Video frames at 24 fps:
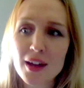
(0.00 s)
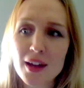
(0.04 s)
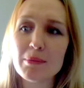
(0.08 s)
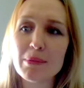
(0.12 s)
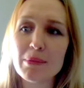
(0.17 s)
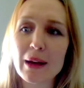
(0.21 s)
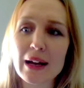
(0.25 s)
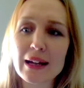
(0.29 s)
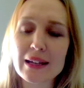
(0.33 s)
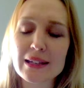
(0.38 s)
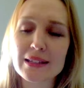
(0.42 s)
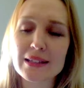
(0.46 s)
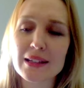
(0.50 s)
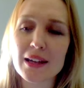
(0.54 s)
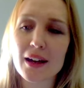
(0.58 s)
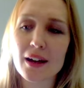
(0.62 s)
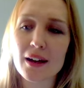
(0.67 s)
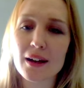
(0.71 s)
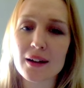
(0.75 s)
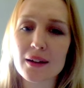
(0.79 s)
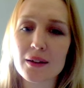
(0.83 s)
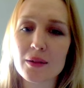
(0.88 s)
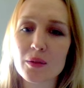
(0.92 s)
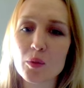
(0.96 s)
but
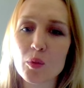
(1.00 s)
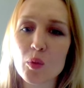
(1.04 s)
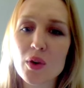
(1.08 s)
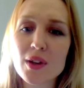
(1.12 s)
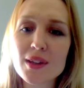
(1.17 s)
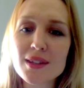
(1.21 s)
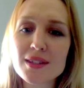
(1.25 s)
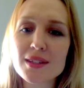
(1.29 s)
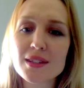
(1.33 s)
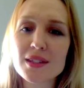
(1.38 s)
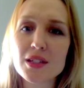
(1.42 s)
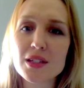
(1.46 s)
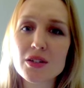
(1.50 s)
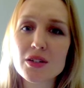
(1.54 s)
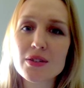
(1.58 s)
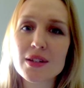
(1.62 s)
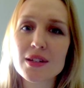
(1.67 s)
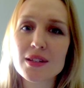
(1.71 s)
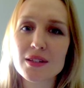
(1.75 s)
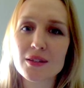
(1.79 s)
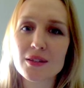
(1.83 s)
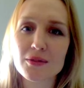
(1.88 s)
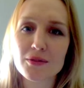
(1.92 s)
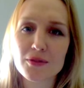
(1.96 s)
uh, one
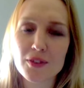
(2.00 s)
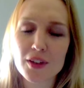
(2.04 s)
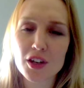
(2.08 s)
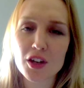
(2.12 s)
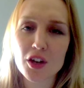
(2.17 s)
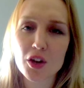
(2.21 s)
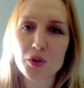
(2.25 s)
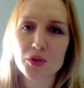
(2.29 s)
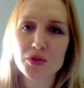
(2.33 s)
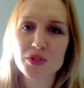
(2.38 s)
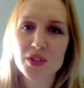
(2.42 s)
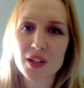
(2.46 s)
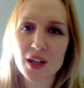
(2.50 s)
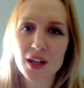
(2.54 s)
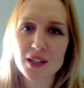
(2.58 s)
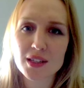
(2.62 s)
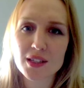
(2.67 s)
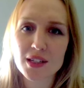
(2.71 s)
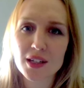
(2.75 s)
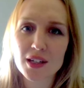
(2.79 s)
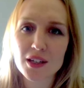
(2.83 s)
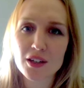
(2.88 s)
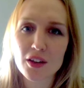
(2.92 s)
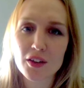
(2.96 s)
series of videos that I
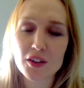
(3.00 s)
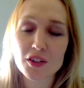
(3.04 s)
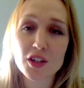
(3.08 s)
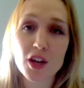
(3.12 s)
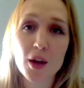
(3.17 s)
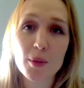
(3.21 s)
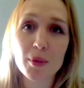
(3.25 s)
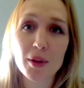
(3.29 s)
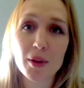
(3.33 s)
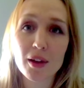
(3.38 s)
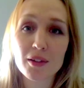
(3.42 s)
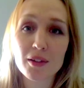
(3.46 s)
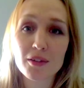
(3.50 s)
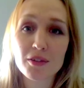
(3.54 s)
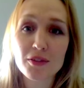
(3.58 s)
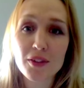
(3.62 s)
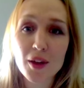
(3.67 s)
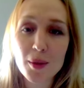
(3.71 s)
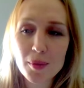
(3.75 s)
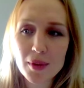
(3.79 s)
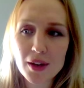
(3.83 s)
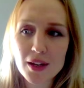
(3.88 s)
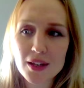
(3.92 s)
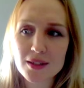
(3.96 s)
did on the topic of
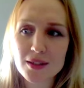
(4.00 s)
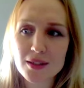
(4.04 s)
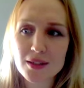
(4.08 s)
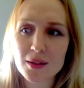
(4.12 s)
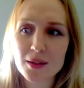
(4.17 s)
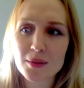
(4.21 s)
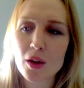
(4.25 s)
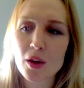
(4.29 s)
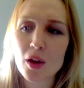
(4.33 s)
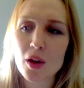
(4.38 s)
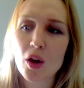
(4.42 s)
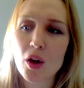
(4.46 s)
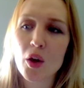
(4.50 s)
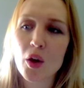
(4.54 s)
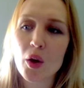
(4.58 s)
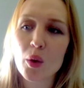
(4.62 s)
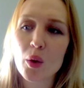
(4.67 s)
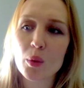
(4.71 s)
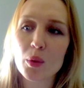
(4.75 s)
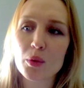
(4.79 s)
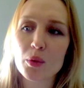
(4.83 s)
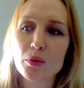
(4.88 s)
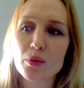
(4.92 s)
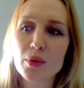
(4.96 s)
feminism
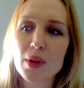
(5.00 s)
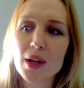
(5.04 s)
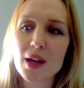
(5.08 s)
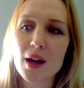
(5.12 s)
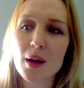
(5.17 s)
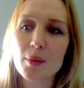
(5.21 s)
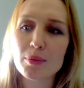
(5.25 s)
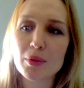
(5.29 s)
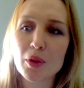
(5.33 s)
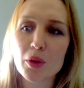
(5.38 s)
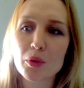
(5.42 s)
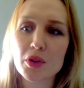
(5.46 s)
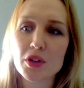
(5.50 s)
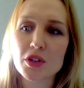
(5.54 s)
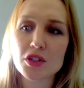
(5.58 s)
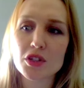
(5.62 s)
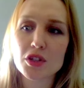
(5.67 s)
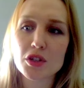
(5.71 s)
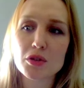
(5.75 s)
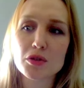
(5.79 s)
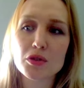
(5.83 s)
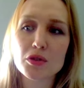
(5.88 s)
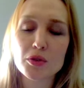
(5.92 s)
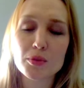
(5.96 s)
were re
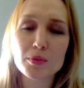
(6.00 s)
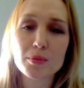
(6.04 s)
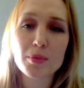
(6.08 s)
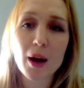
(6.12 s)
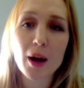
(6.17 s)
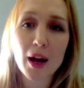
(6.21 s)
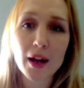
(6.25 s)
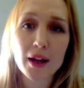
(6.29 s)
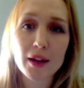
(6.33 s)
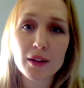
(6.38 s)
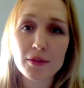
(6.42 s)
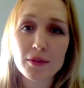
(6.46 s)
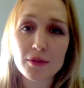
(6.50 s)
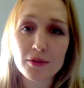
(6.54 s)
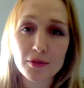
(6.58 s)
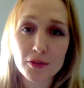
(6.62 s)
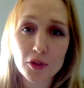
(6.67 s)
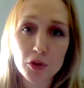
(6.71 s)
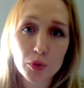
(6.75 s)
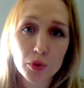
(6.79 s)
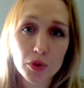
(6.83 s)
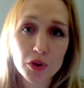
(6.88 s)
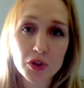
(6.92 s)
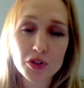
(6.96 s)
uploaded to YouTube by
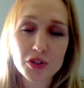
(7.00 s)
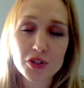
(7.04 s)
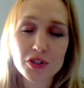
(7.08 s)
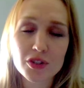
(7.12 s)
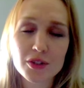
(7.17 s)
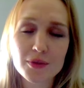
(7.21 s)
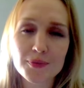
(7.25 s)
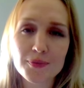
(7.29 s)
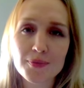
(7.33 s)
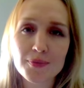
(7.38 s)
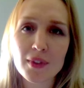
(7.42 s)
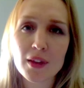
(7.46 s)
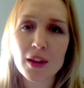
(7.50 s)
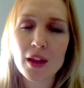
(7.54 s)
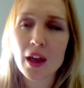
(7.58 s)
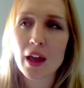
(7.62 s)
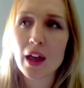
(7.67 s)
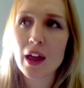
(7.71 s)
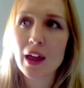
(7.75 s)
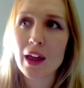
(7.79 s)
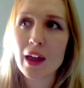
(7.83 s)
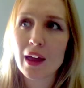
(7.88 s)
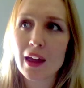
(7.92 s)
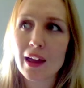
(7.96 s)
viewers.
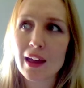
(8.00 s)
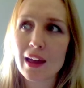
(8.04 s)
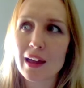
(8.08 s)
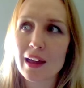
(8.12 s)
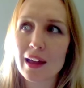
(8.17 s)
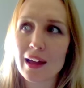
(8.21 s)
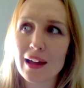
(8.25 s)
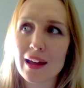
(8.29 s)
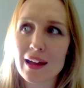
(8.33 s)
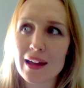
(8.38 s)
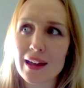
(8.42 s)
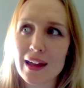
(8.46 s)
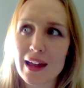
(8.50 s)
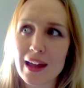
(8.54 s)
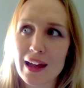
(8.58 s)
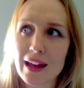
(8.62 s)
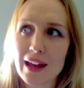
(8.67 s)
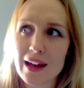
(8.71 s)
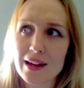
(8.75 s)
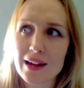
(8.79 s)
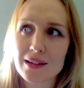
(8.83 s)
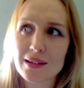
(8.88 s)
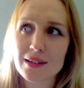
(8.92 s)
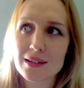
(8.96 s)
I
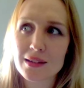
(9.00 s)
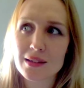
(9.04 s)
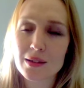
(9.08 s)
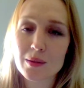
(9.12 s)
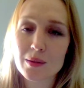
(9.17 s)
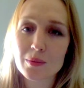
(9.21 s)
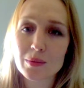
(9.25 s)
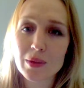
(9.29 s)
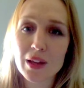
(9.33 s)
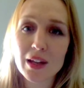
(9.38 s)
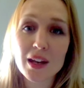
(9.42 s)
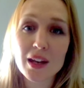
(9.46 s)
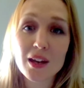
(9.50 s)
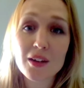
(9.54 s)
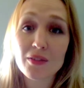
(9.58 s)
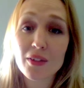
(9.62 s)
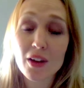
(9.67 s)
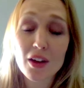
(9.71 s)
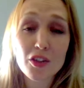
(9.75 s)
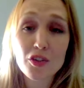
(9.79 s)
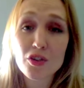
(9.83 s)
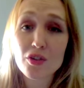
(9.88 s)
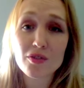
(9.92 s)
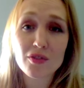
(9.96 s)
had plenty of
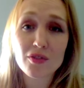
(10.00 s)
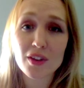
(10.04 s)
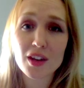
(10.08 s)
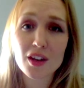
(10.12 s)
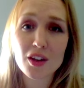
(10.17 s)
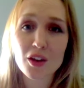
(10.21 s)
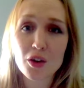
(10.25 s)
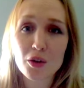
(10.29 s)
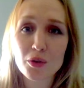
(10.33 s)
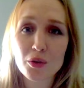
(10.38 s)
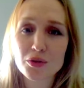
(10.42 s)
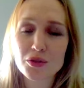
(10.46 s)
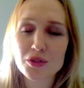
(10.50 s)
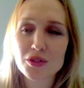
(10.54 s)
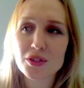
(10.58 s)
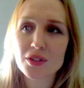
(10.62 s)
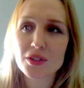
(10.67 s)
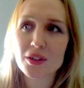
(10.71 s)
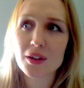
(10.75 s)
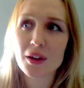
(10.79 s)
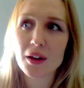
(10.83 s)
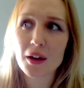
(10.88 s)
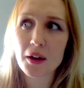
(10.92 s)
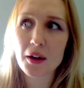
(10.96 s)
other videos
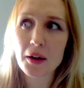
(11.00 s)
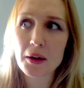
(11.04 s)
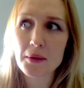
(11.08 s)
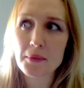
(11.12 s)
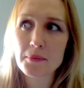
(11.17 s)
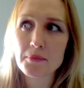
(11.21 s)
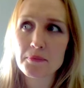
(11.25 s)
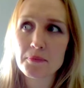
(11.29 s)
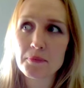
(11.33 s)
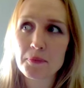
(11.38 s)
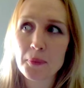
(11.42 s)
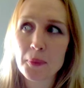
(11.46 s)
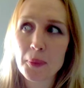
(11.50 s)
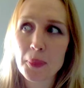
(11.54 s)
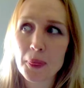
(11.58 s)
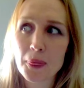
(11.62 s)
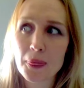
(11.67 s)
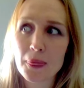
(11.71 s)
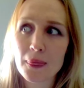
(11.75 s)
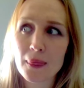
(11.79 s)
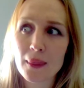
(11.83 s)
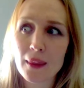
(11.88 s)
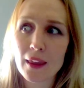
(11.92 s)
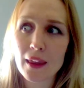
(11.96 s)
um,
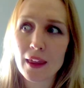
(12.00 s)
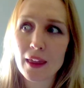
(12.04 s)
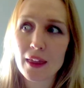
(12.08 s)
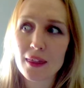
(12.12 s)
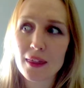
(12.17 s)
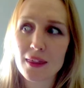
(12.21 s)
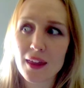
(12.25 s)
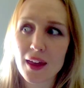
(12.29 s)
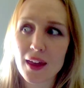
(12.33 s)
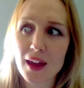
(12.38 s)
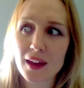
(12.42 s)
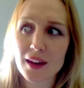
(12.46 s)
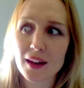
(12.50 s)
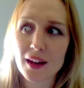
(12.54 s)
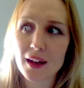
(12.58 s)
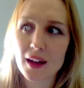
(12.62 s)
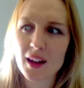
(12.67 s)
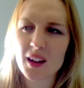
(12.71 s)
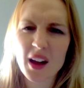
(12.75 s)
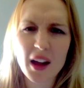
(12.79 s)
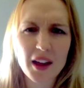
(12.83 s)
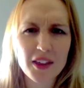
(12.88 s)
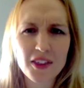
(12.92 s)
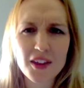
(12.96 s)
that
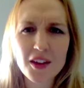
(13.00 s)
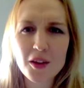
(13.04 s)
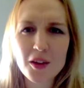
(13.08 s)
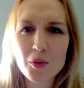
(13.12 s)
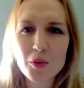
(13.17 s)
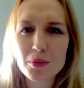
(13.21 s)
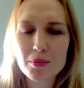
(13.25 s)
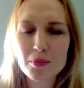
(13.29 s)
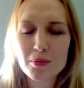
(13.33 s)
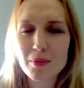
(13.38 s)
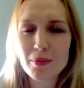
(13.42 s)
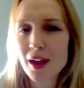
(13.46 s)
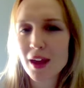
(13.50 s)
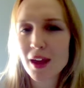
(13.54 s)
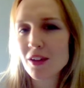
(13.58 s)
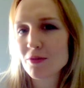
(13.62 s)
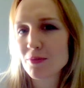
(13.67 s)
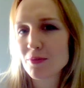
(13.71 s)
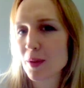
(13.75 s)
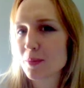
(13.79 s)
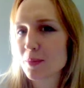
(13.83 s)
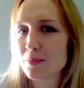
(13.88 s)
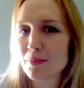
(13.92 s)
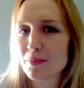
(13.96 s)
I think may
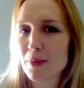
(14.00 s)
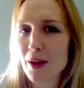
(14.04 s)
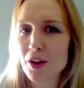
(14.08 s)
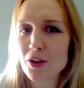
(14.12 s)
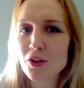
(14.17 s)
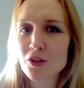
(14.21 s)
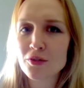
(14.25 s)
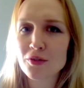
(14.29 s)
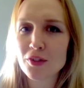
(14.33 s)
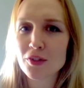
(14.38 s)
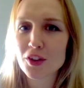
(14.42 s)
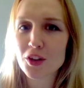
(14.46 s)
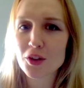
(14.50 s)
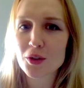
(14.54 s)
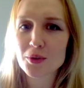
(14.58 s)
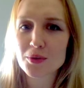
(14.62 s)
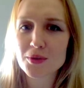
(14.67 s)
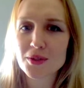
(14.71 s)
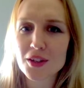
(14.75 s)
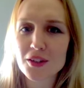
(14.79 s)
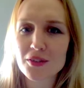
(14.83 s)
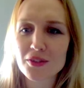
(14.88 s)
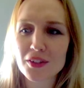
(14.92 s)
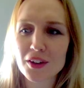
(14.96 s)
have been better
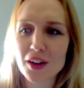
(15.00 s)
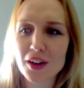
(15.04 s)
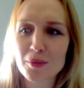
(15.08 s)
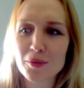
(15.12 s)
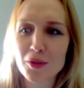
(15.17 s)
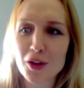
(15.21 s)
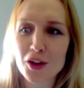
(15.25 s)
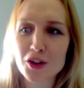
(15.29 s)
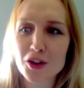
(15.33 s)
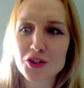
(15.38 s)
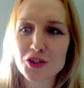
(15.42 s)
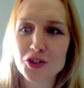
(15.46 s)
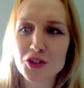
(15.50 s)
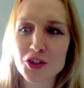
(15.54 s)
videos, even, I'm not